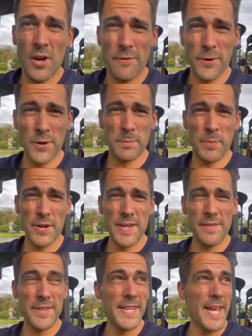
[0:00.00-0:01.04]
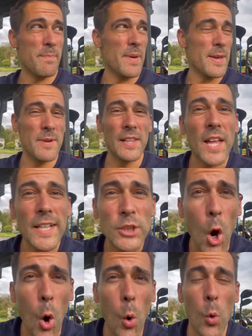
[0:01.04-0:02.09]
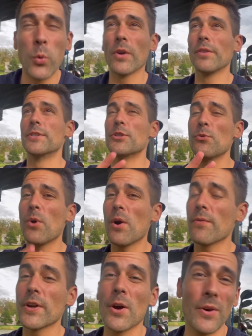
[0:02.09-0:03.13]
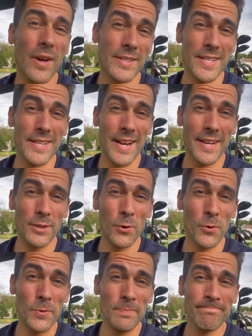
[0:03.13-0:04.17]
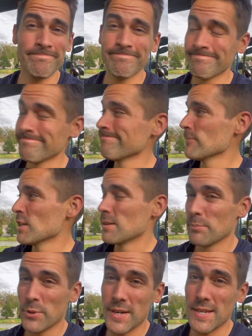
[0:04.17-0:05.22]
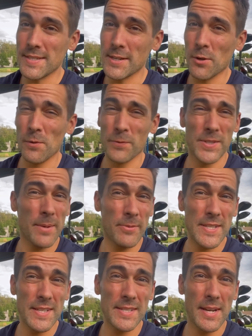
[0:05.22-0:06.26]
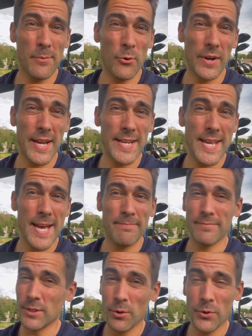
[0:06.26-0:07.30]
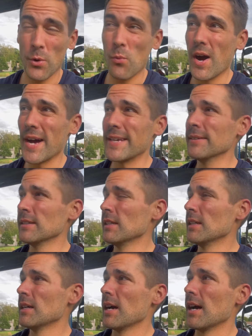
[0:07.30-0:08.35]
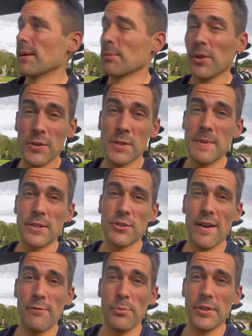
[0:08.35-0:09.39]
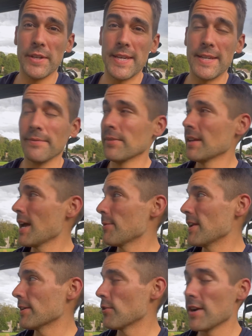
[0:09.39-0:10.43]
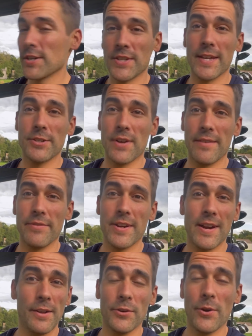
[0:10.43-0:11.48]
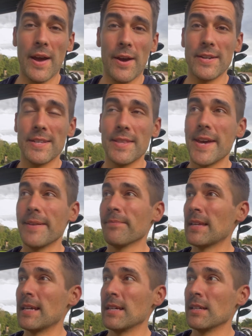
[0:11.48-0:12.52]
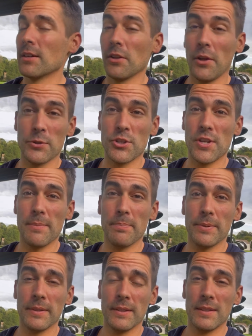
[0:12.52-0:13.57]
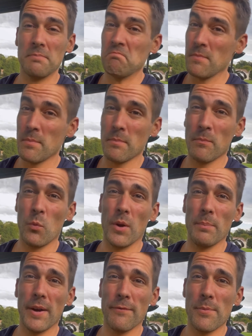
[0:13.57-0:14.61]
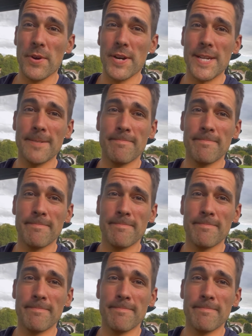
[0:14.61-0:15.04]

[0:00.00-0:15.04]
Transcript: First birdie of the day, baby. Let's go. We're only two over going on to the ninth hole pretty easy hole. For some reason, it's the number one handicap. Don't know why. Uh, close to being drivable again. I mean, I crushed that drive there. I don't know how I did that. Close chip, one putt for birdie.